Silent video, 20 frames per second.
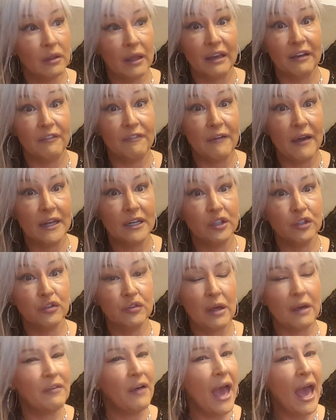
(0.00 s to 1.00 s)
like Fetish,
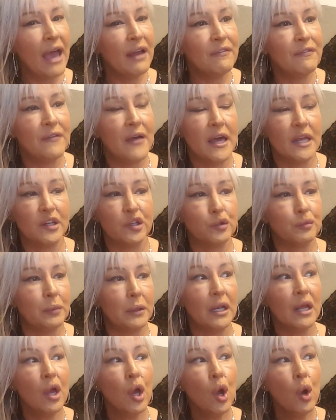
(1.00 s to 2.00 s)
I've had Fetish,
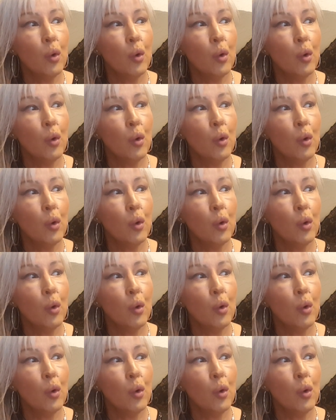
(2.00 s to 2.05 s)
but